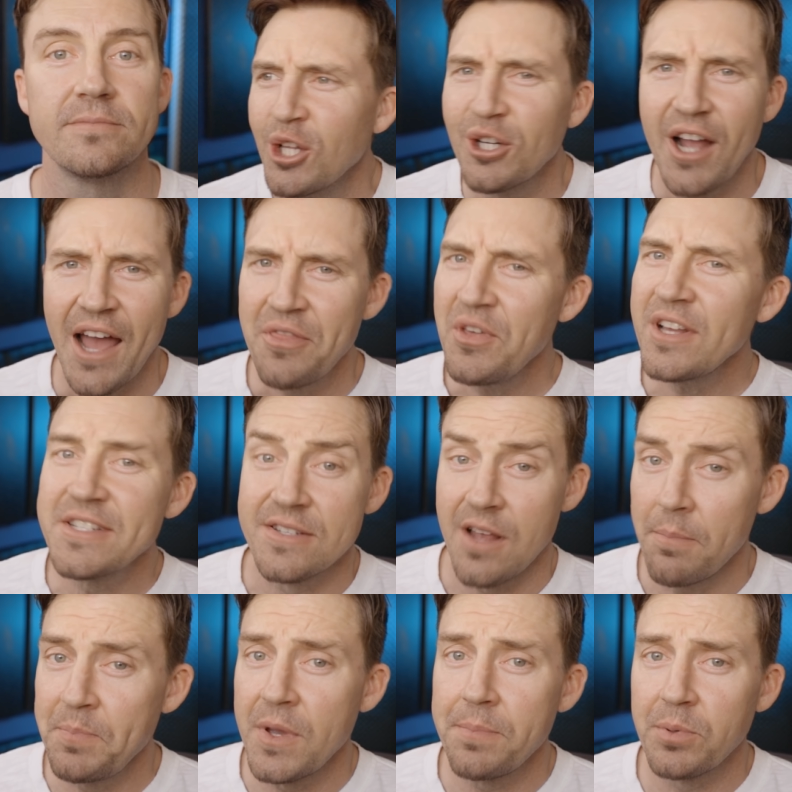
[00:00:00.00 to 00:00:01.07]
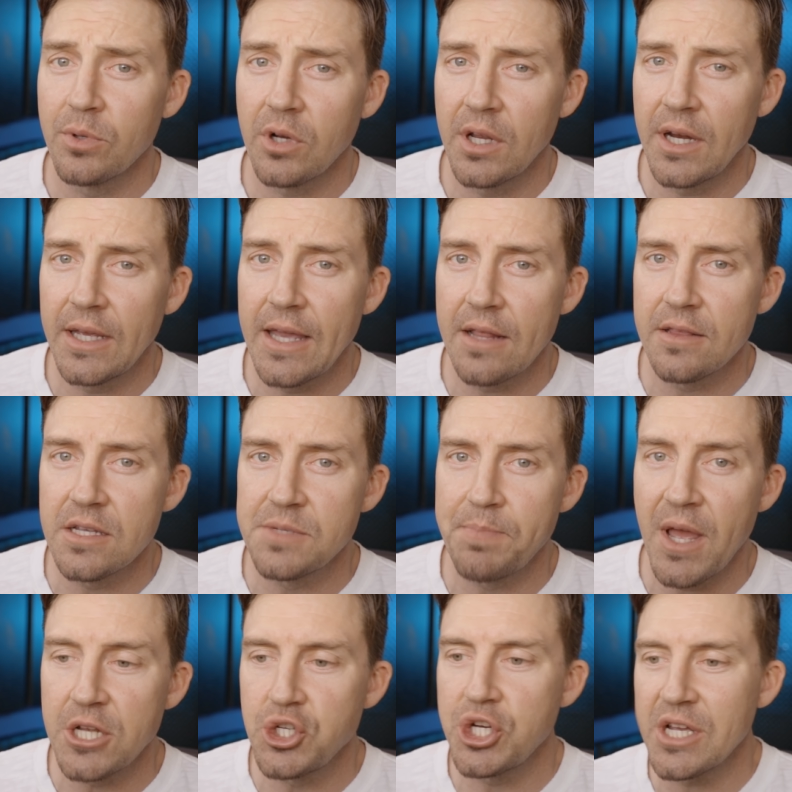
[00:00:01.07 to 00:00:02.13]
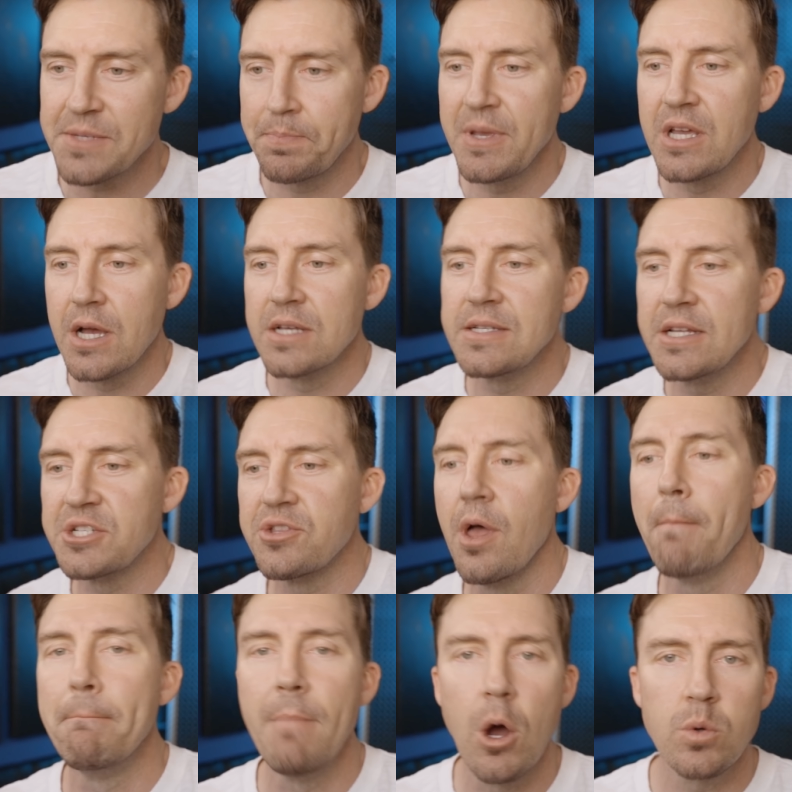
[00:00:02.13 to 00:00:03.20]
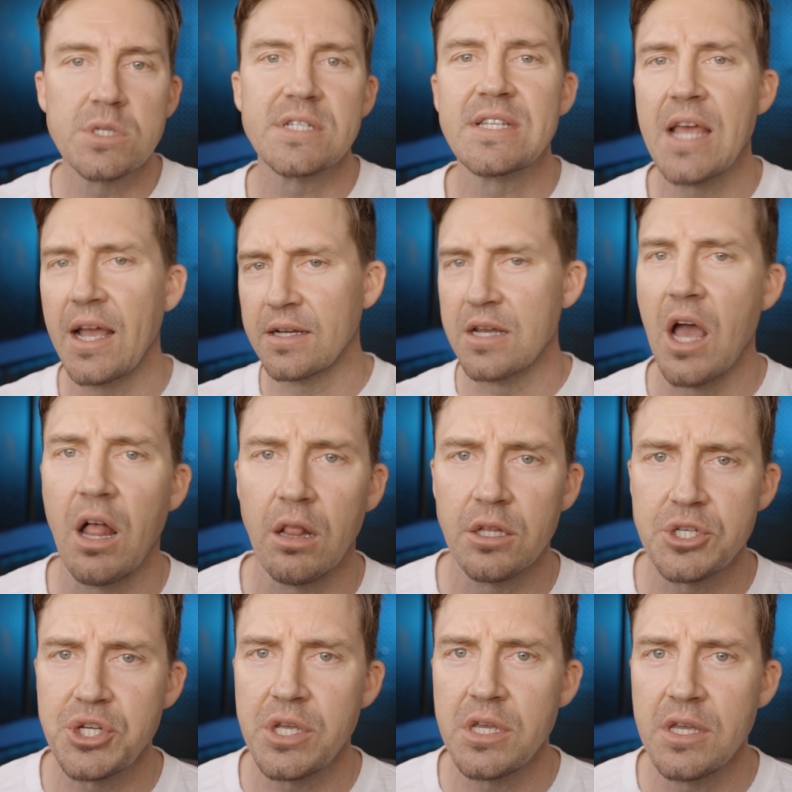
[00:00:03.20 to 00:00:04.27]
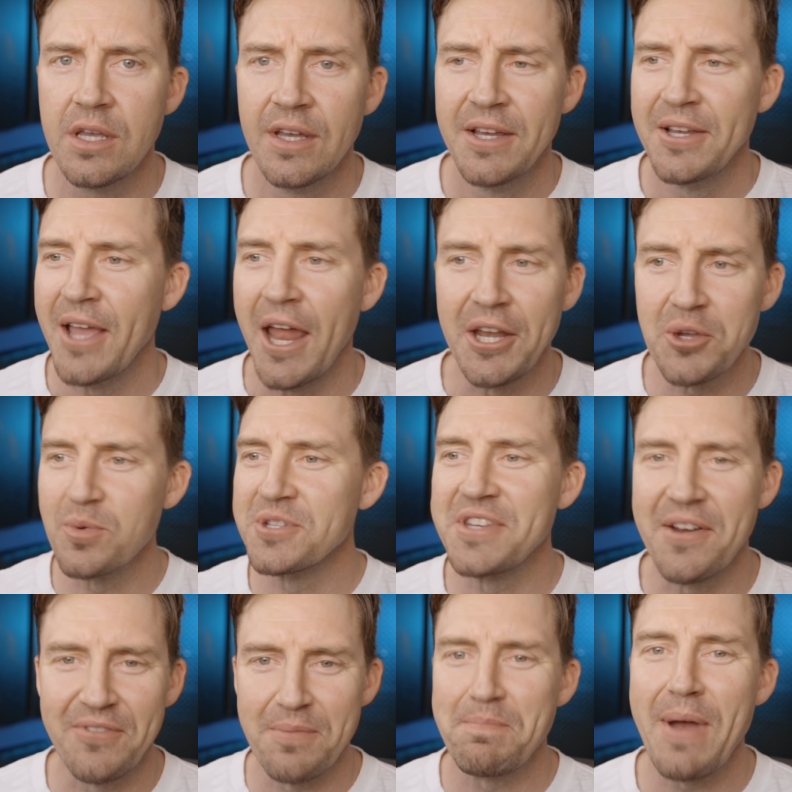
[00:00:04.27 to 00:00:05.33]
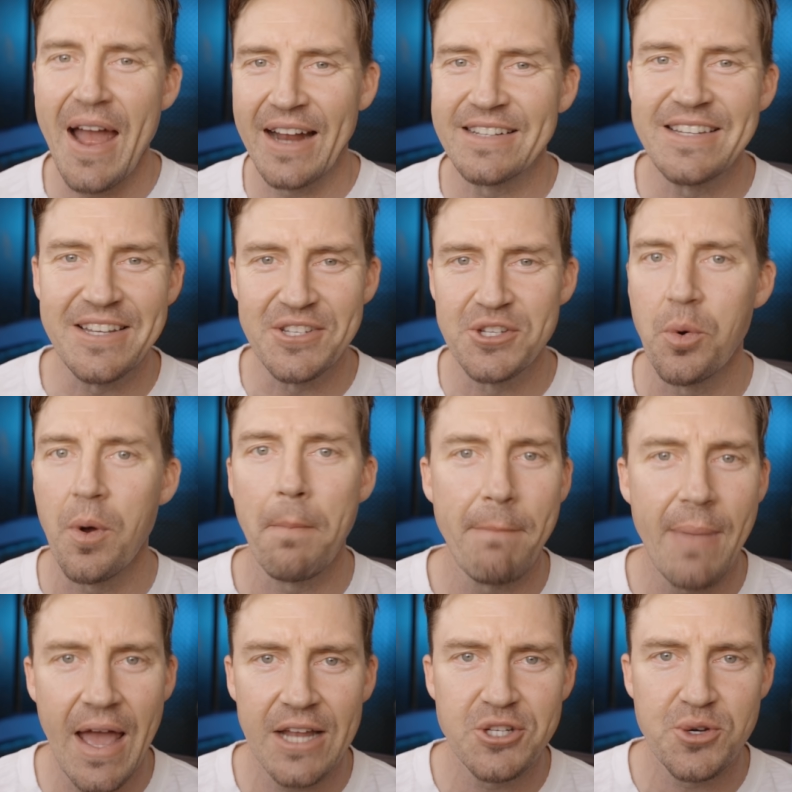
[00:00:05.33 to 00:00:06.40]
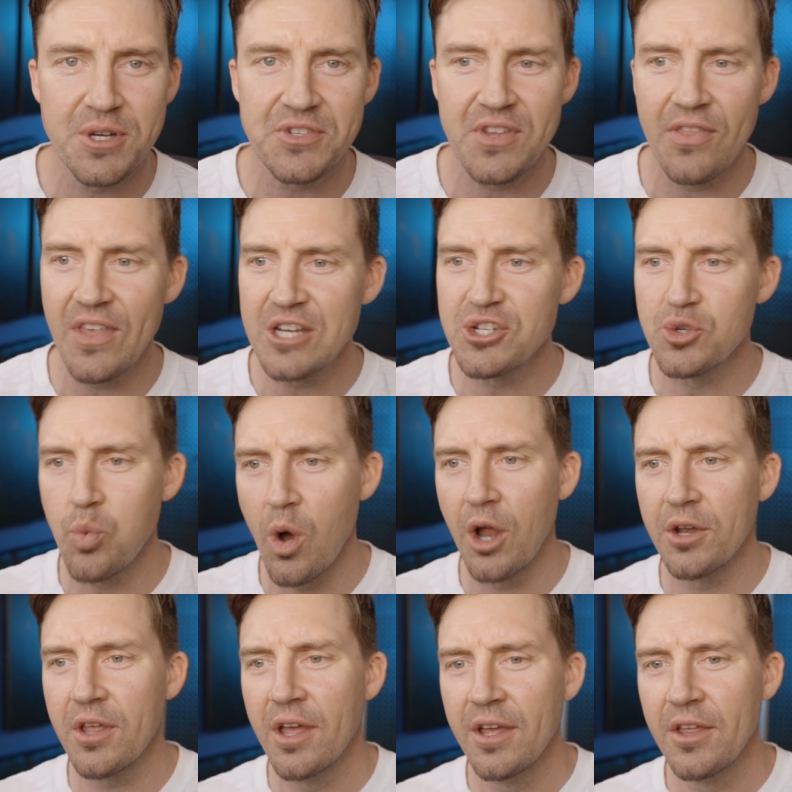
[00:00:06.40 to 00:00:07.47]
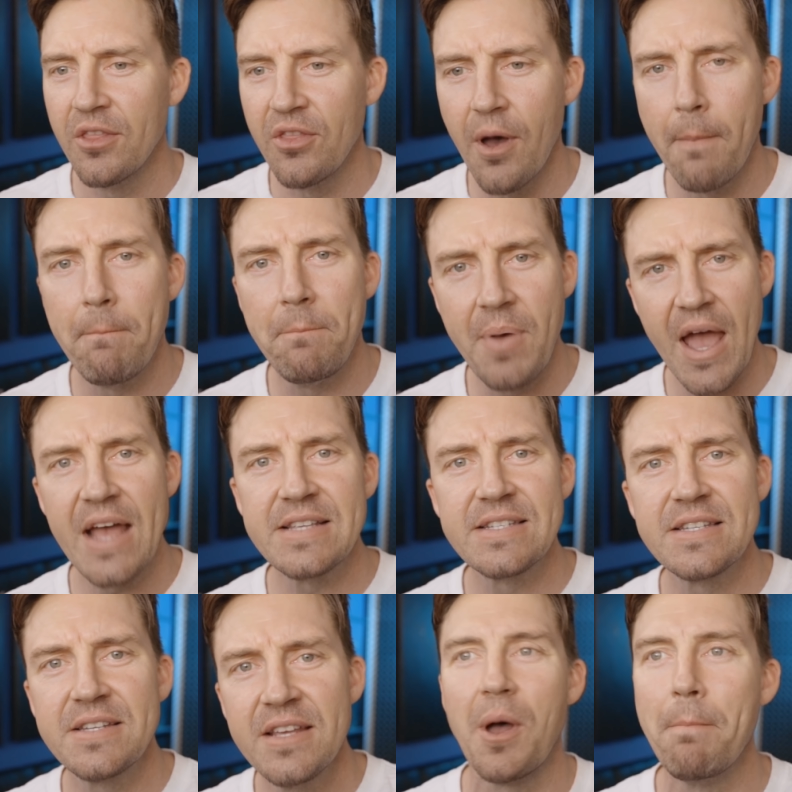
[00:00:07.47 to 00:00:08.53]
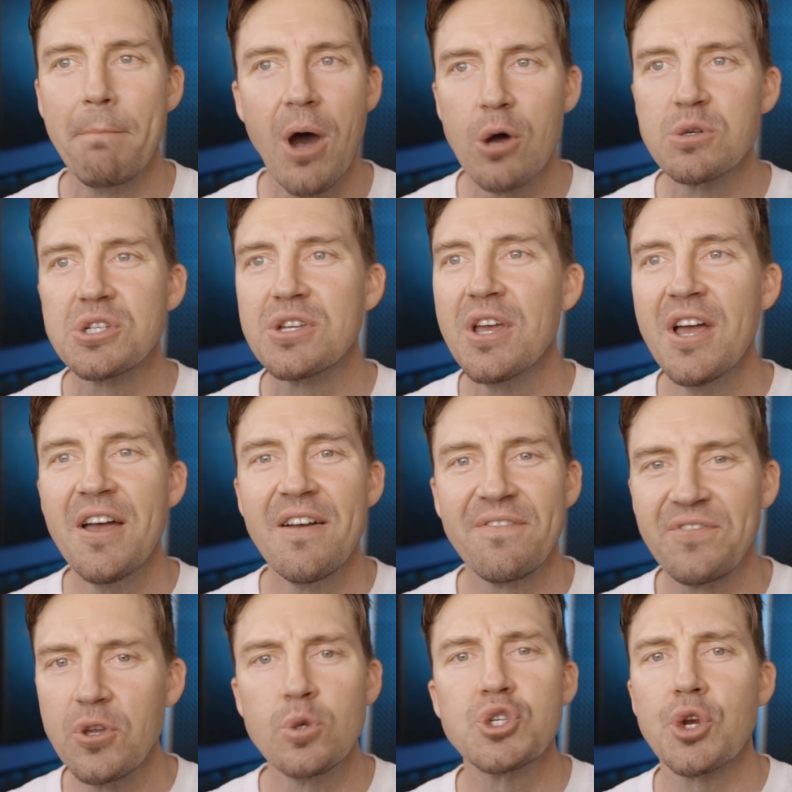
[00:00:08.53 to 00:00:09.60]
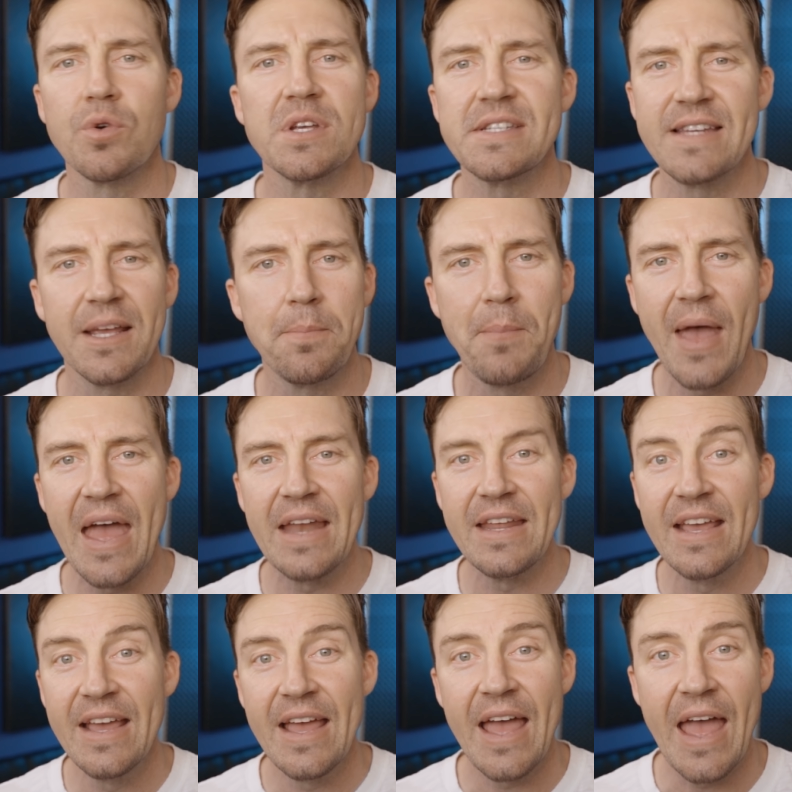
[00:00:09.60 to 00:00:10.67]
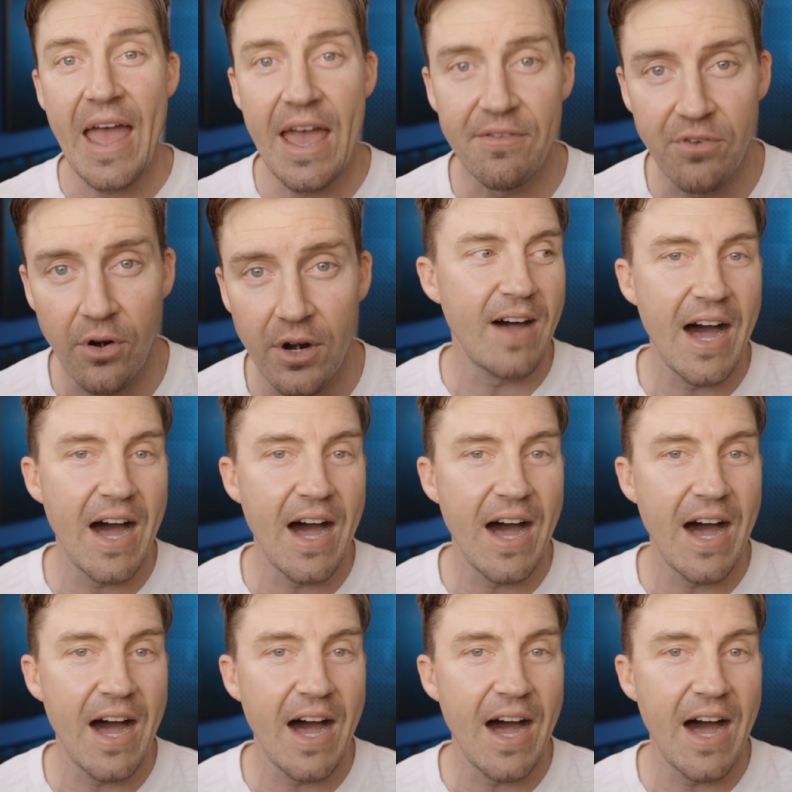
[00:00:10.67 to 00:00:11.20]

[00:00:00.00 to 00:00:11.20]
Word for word: Look, I think some people are gonna get this bed just because it's the most technology anyone's ever packed into a mattress and they just want the best, the most futuristic bed ever.